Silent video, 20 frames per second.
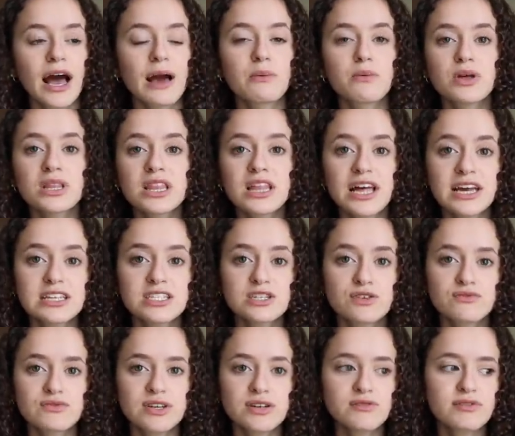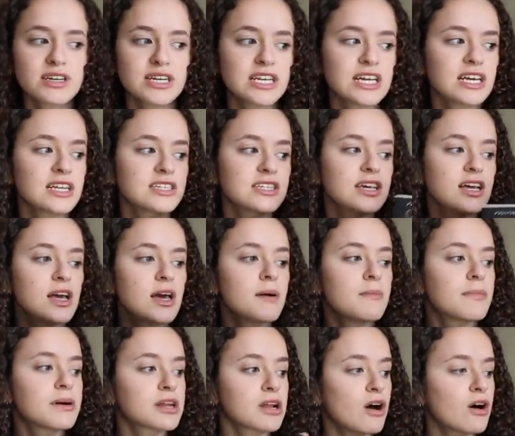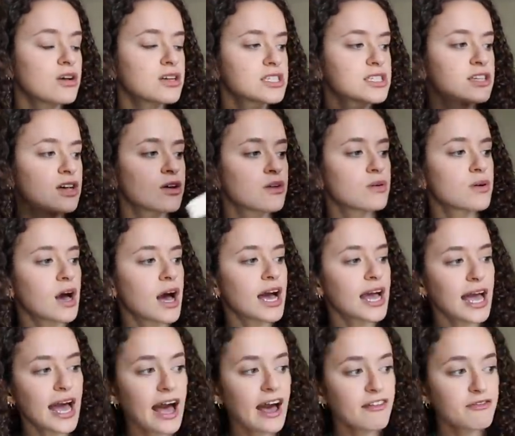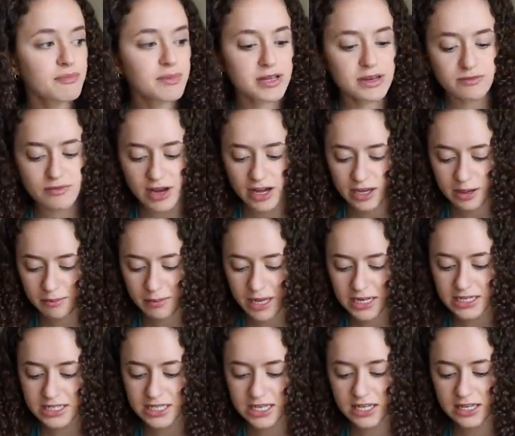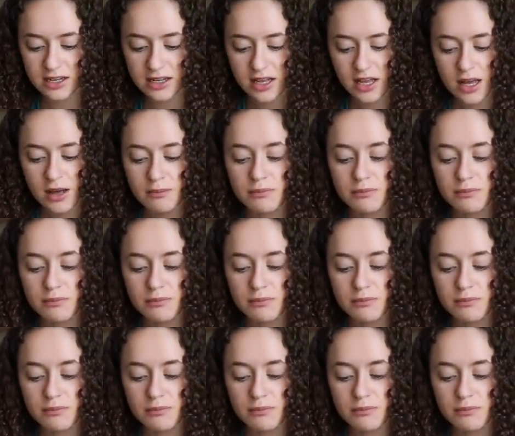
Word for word: I would like to reread it, but also I have been recommended